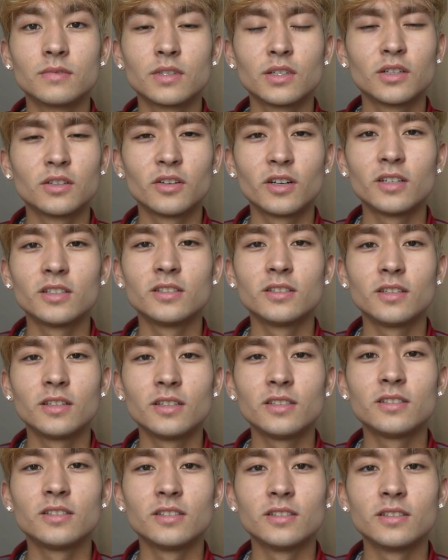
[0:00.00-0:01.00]

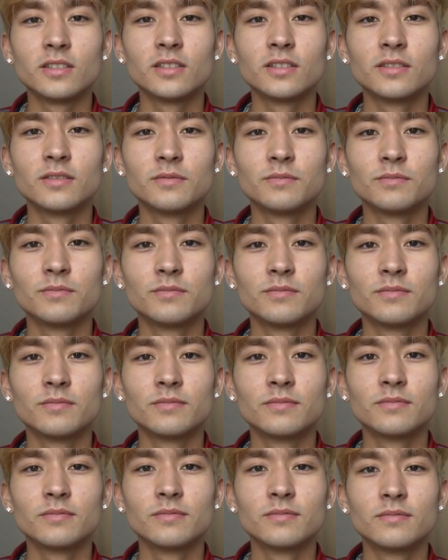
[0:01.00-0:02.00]
Congratulations.
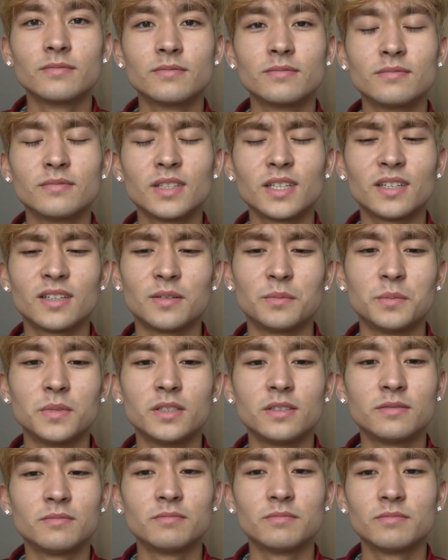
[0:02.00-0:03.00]
Yeah, I
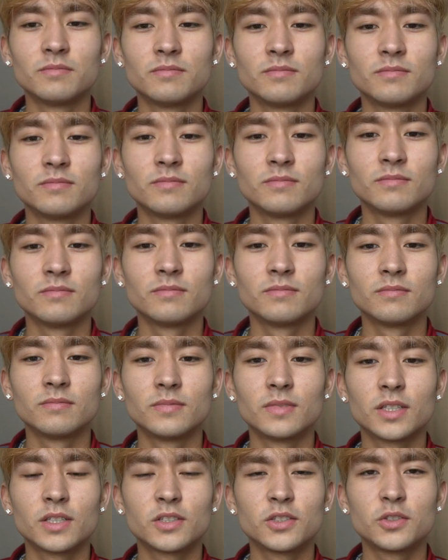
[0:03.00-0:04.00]
mean,
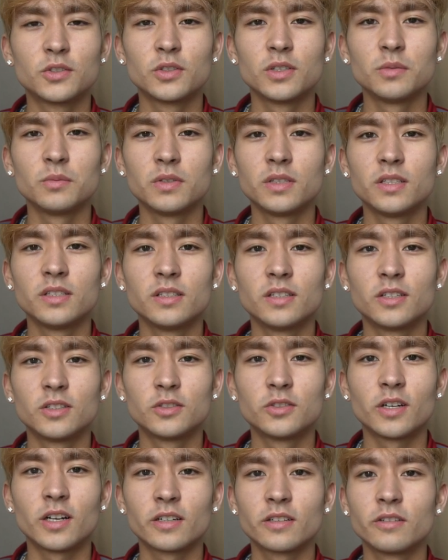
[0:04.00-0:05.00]
extremely
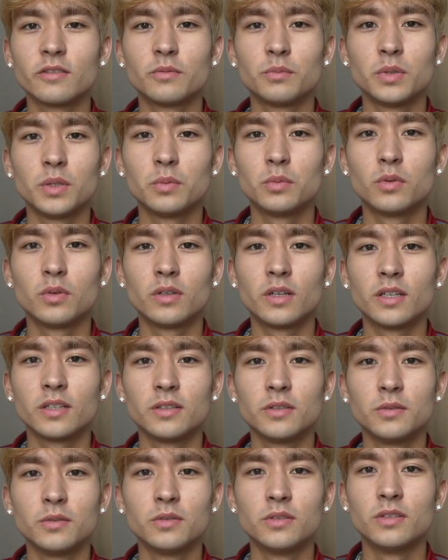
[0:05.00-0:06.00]
attractive people
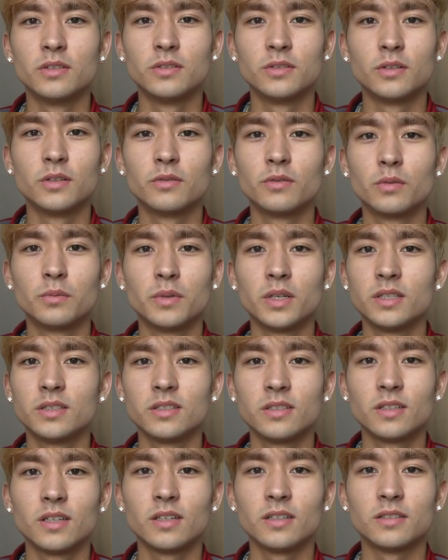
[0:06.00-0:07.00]
like you deserve
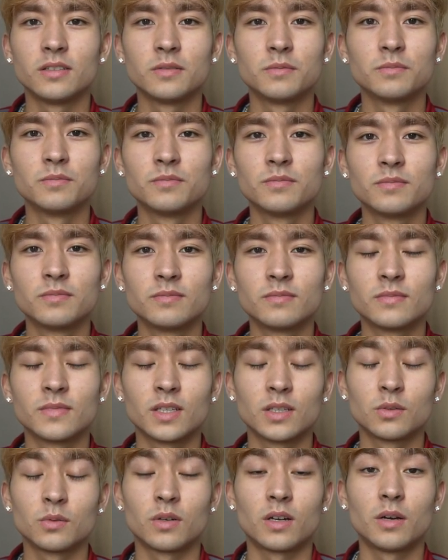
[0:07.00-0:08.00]
amazing days.
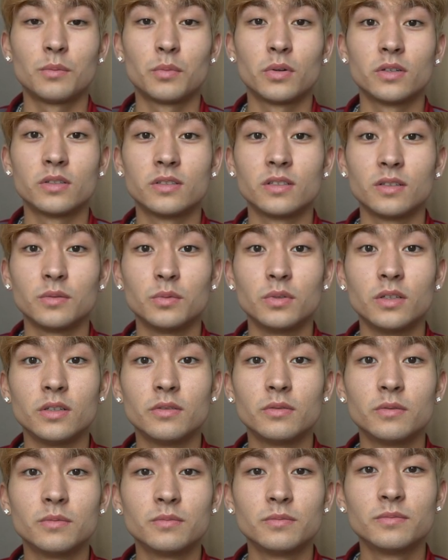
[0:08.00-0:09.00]
That's what I personally
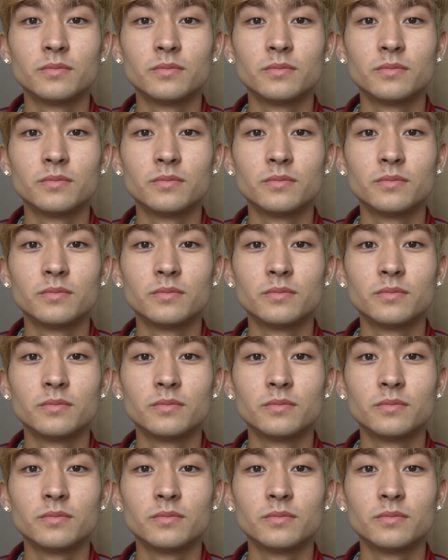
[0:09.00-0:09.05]
believe.